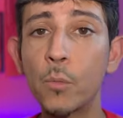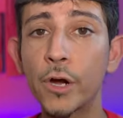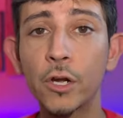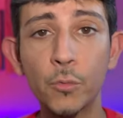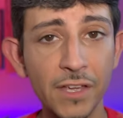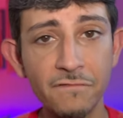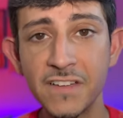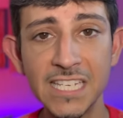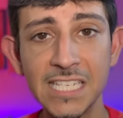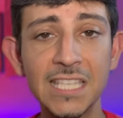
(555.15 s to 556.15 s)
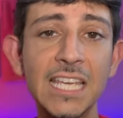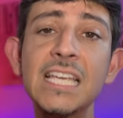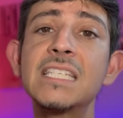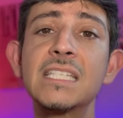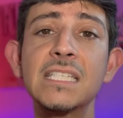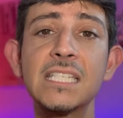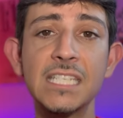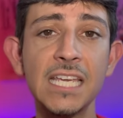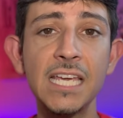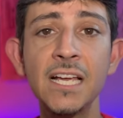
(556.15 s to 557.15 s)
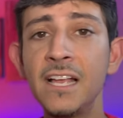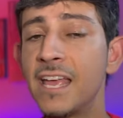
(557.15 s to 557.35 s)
We're gonna revisit these and see